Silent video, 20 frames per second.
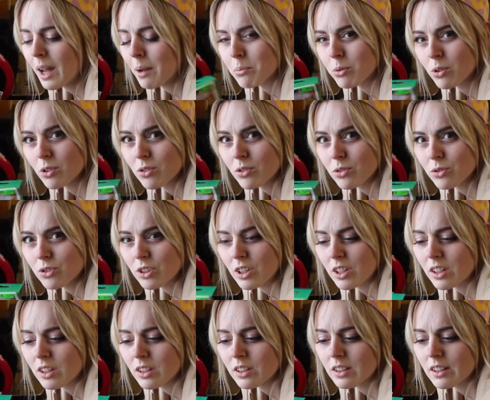
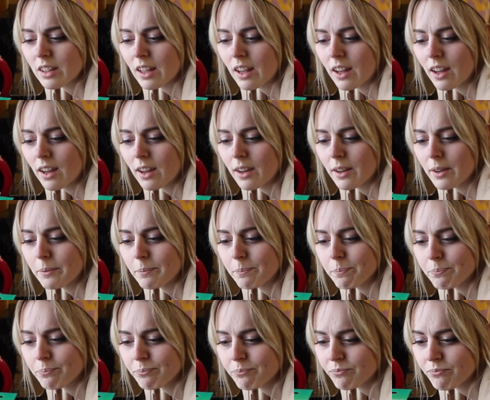producing the
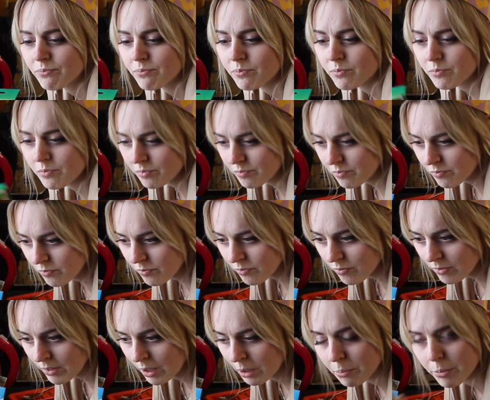
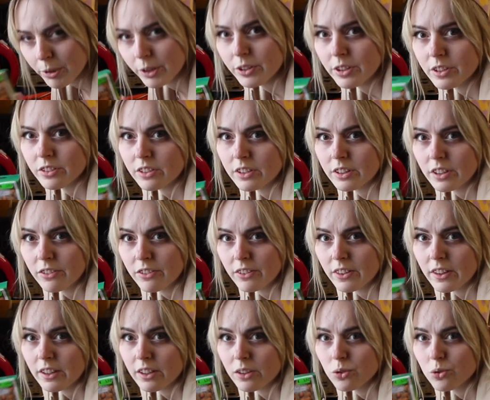berries and
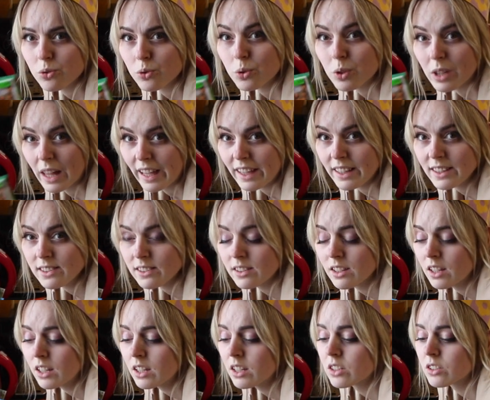everything too late,
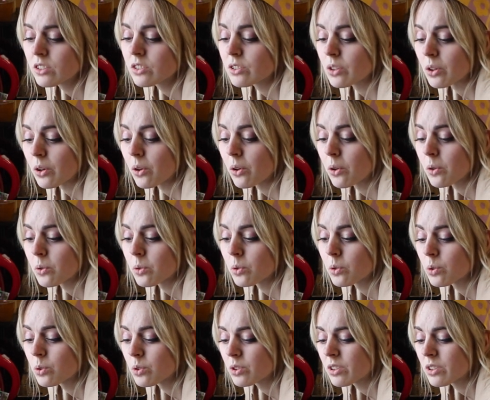so